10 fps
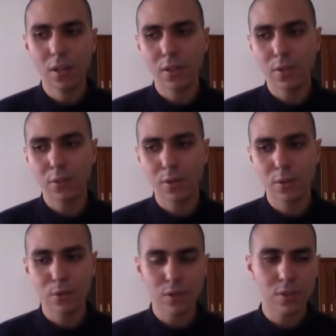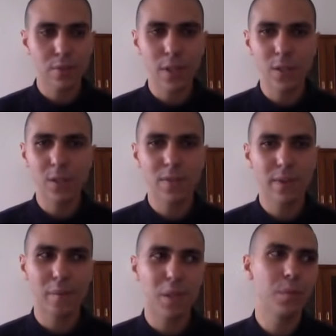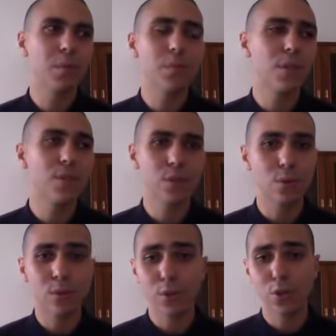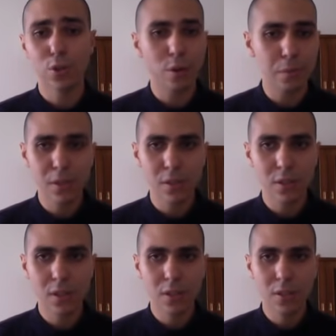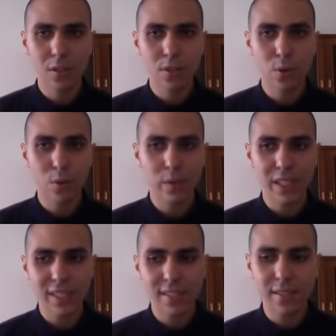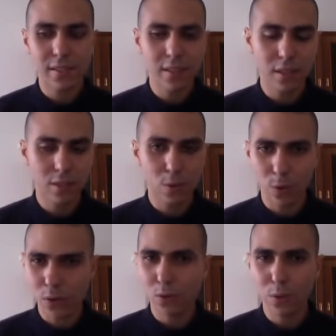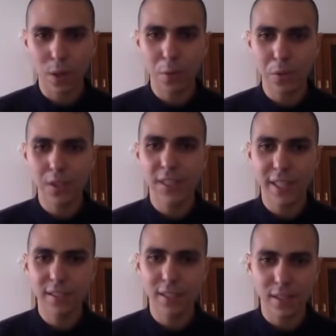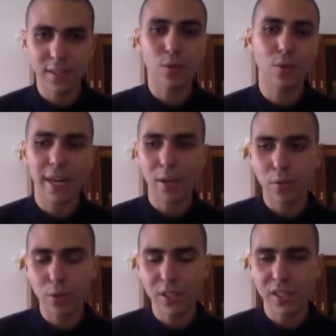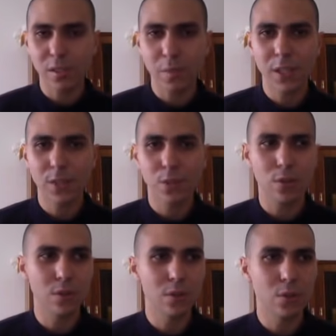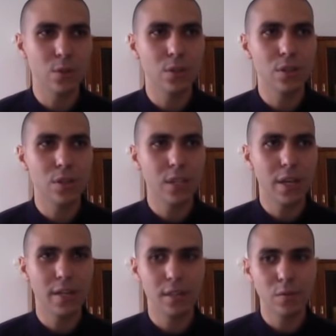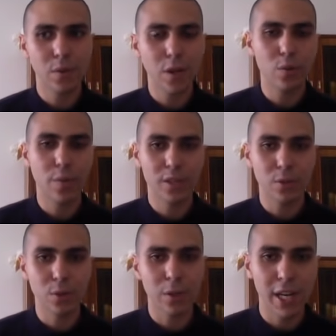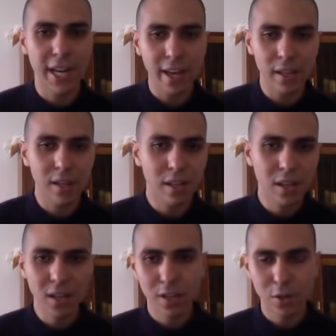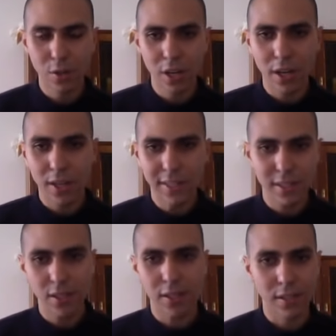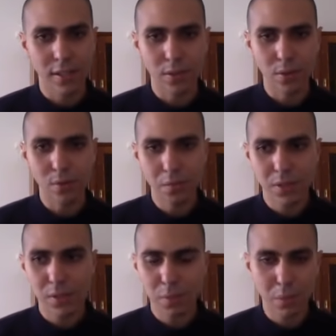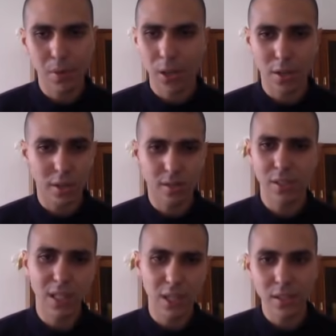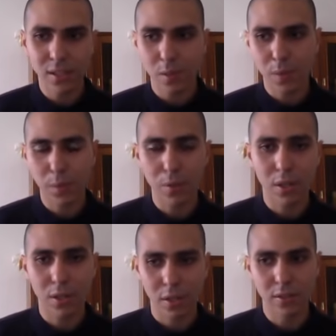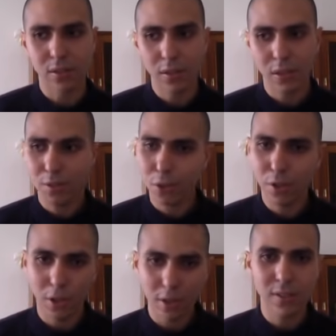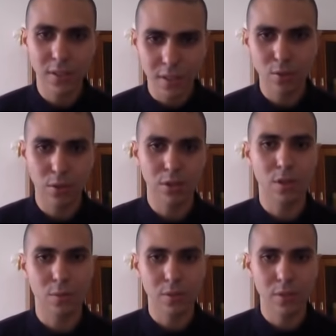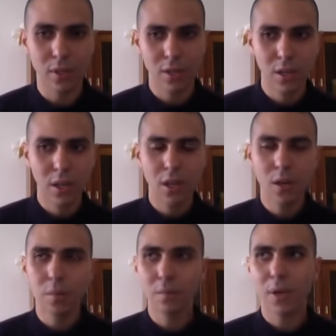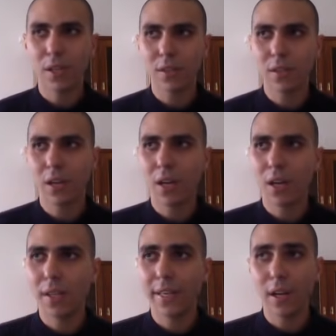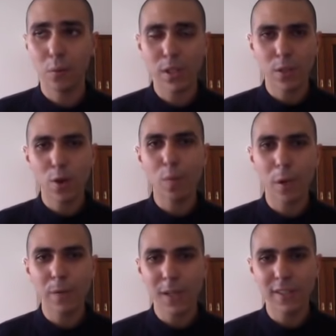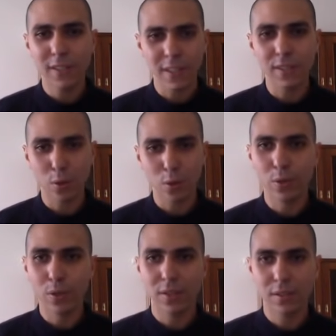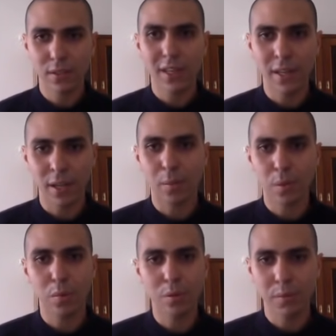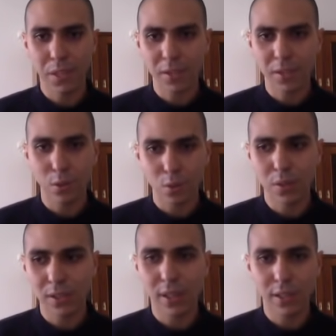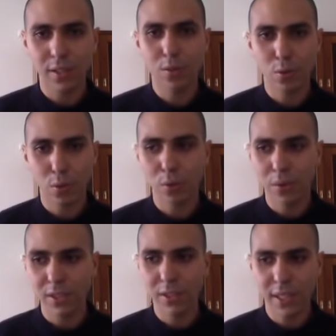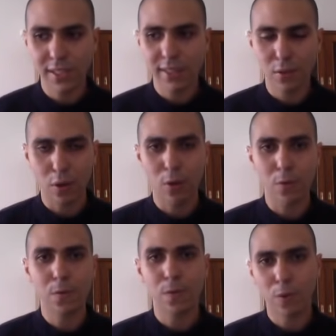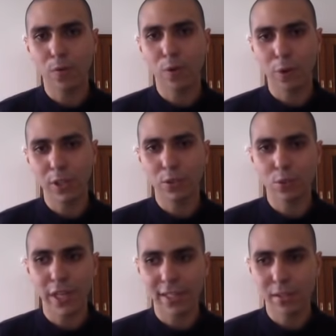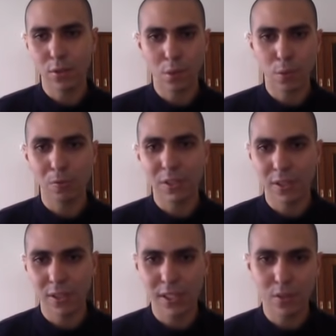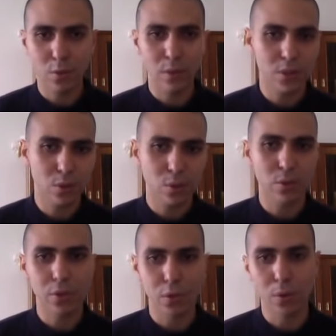You could lose friends, family members, you could lose jobs. So this is not also, I wouldn't say that it's okay. Of course, it depends on your environment or your little circle, Some people are understanding, some people are not. If you're not, then you're in trouble. But yeah, when you go public, that is always a problem. That is always, like, you're always in risk of going to jail. You're always in risk of assault.